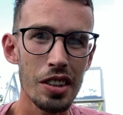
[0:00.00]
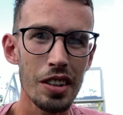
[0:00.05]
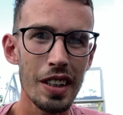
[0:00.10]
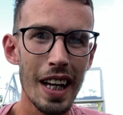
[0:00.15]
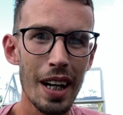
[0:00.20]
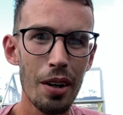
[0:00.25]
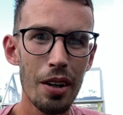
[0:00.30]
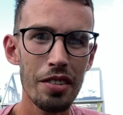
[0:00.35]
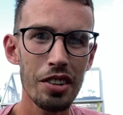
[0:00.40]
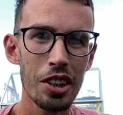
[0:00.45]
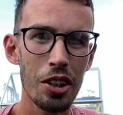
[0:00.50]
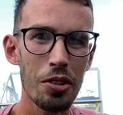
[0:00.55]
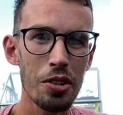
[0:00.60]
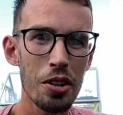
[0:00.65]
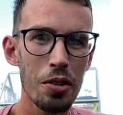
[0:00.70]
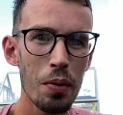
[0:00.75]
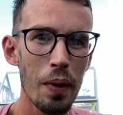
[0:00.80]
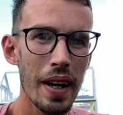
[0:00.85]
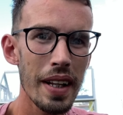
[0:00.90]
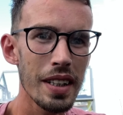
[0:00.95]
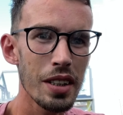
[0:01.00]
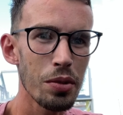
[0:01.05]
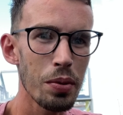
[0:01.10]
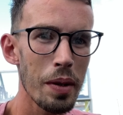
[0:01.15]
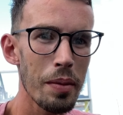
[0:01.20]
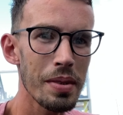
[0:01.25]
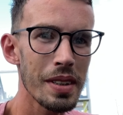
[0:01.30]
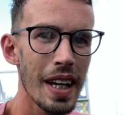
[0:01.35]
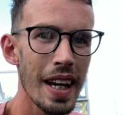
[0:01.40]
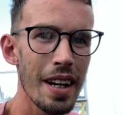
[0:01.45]
now I've shown you where the
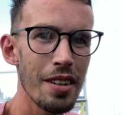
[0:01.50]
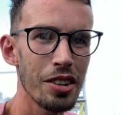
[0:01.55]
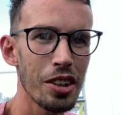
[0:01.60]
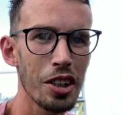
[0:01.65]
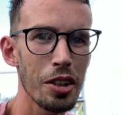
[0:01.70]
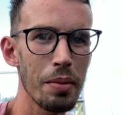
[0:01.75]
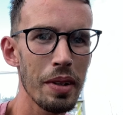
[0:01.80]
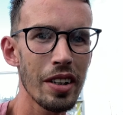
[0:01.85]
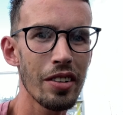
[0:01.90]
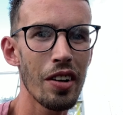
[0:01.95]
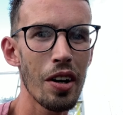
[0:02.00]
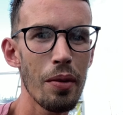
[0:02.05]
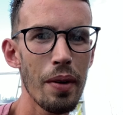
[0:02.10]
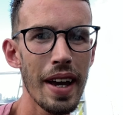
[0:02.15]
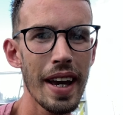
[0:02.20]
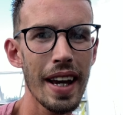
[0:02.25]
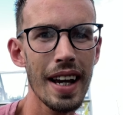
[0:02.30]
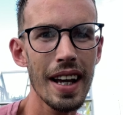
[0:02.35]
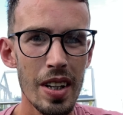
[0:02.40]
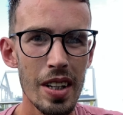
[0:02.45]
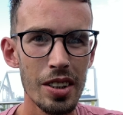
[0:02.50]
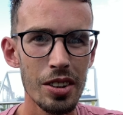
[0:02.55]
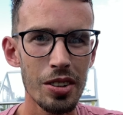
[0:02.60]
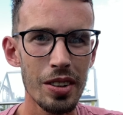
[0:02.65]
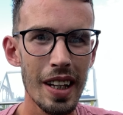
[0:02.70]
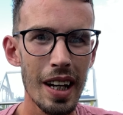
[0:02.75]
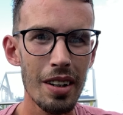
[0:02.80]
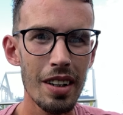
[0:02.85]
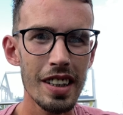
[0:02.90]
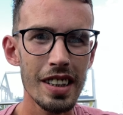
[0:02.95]
sweet potatoes are going to be growing. So
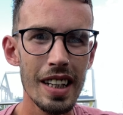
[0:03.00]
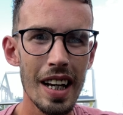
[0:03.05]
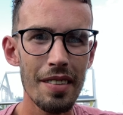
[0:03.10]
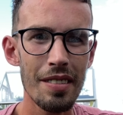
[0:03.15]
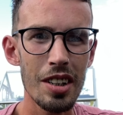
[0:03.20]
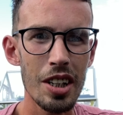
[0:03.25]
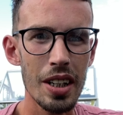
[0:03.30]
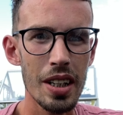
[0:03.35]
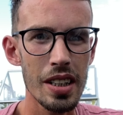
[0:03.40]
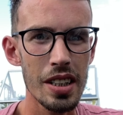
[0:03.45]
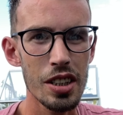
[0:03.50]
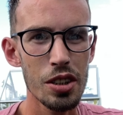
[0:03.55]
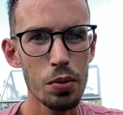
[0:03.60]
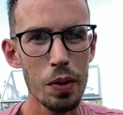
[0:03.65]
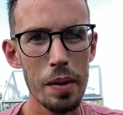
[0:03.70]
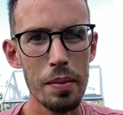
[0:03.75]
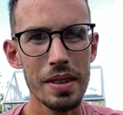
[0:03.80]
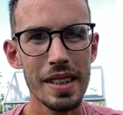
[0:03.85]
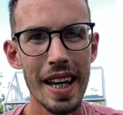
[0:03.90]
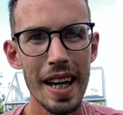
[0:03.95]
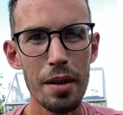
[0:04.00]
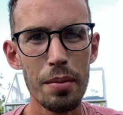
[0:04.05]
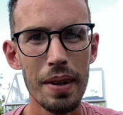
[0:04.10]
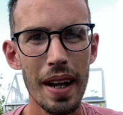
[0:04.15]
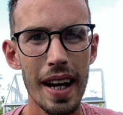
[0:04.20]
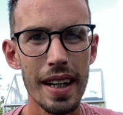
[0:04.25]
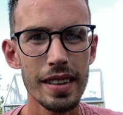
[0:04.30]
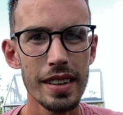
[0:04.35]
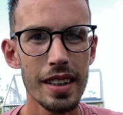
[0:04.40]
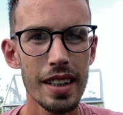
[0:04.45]
now let's have a look at the sweet potato
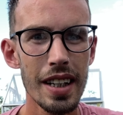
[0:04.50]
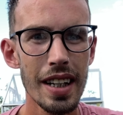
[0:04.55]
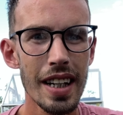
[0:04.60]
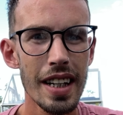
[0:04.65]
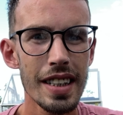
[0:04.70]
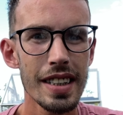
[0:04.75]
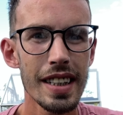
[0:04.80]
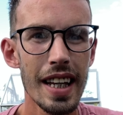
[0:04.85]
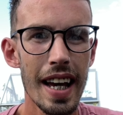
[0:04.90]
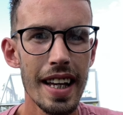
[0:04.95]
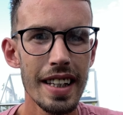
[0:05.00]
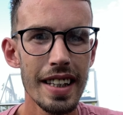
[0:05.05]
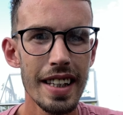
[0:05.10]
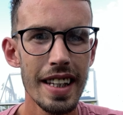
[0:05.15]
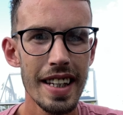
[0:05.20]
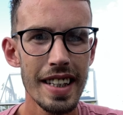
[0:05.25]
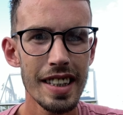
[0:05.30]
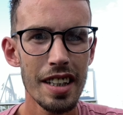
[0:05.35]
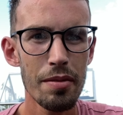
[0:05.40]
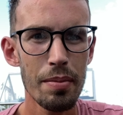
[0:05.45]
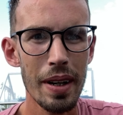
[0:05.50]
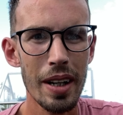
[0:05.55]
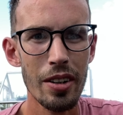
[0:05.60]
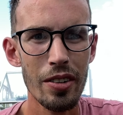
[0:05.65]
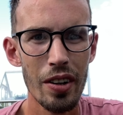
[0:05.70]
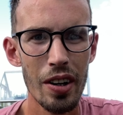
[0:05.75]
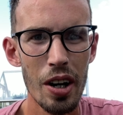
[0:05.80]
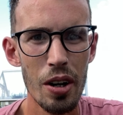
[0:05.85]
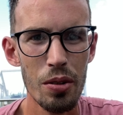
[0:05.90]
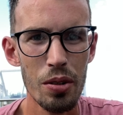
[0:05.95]
plants. Like I said, these have been
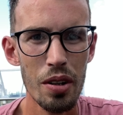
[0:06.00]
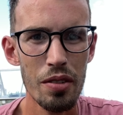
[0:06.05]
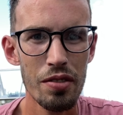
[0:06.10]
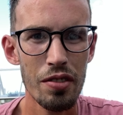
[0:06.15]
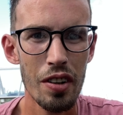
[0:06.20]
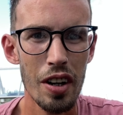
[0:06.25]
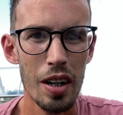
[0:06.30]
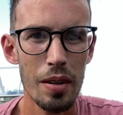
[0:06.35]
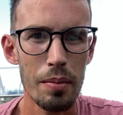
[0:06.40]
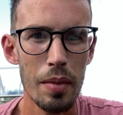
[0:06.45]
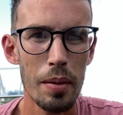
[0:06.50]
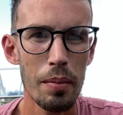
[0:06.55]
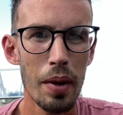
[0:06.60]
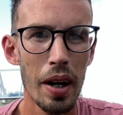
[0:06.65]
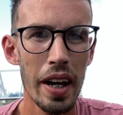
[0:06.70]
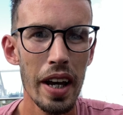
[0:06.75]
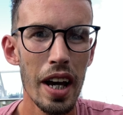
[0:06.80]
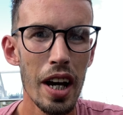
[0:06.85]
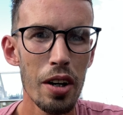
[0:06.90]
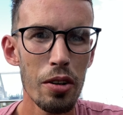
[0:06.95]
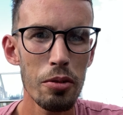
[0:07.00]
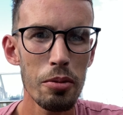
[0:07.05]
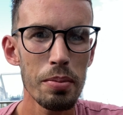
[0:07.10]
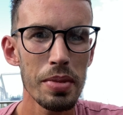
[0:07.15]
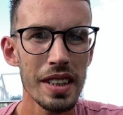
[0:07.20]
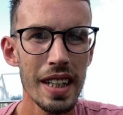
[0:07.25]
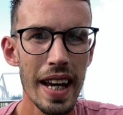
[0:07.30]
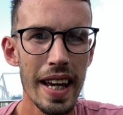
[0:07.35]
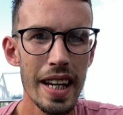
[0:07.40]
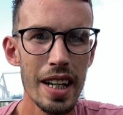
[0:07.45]
grown from my own
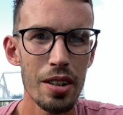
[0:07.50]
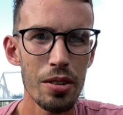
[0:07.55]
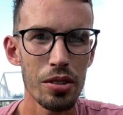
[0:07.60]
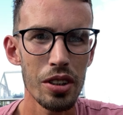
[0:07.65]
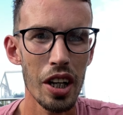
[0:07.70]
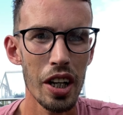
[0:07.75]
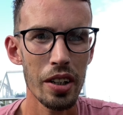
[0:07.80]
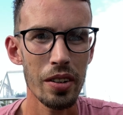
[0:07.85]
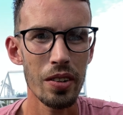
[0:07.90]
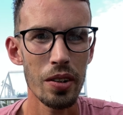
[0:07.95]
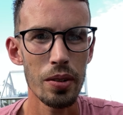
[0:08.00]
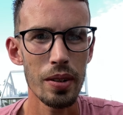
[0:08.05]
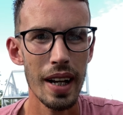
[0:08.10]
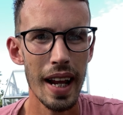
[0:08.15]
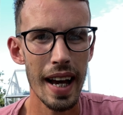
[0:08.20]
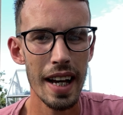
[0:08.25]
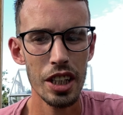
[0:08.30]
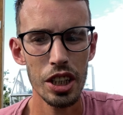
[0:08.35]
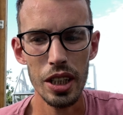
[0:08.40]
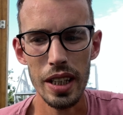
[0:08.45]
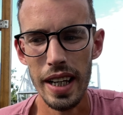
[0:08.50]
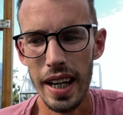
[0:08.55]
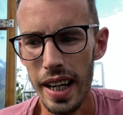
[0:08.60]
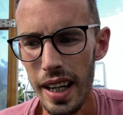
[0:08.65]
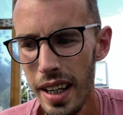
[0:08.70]
potatoes I grew last year.